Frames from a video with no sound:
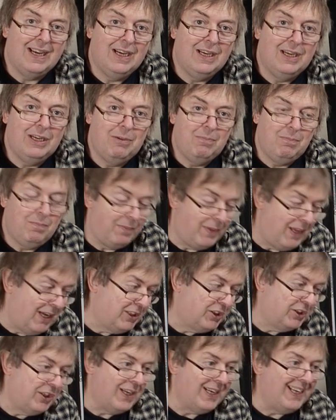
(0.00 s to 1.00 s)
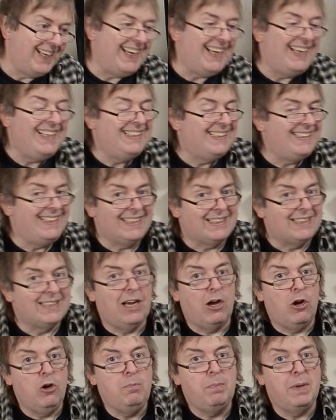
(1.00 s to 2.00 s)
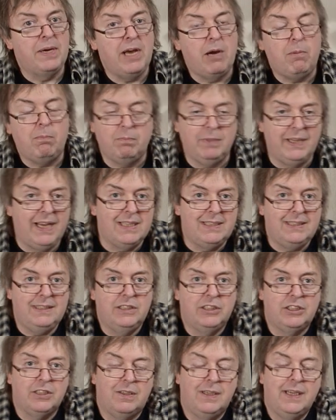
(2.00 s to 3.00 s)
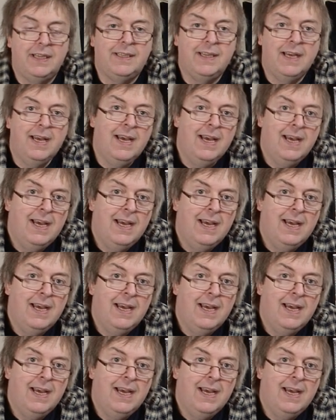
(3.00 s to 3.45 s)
They're certainly easier to open up and get inside